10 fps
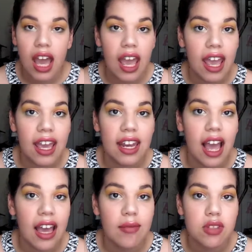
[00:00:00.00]
and
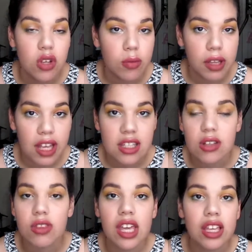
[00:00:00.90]
I'm so blessed.
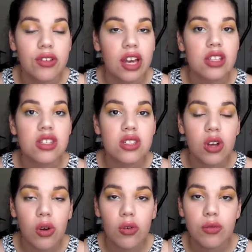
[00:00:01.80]
So thank you guys
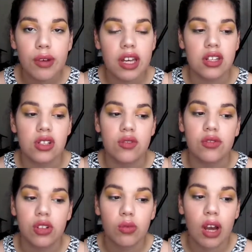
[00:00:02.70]
so much
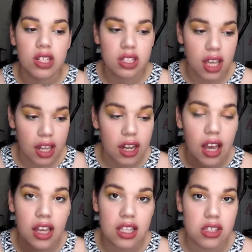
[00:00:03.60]
for watching that
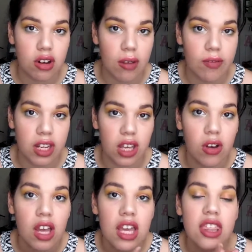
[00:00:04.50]
Instagram
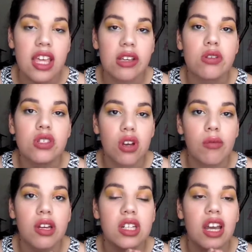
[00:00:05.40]
video. Thank you so
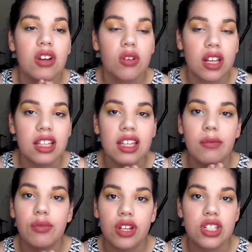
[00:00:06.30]
much. I greatly
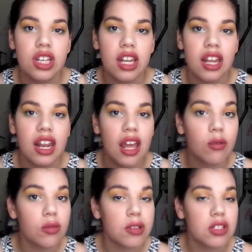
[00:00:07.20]
appreciate it. And I
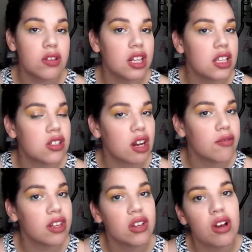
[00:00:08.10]
will be doing an
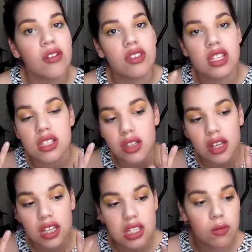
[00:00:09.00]
Instagram video of this
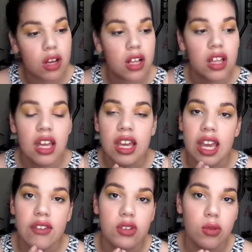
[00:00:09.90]
look as well.
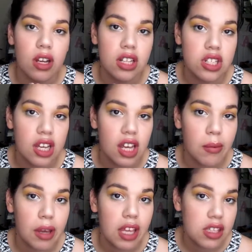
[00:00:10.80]
If you want to check
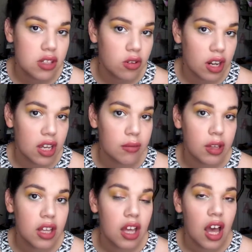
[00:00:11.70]
out my
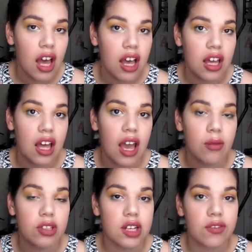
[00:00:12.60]
Instagram, I
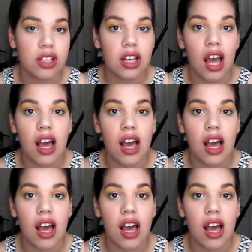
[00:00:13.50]
will definitely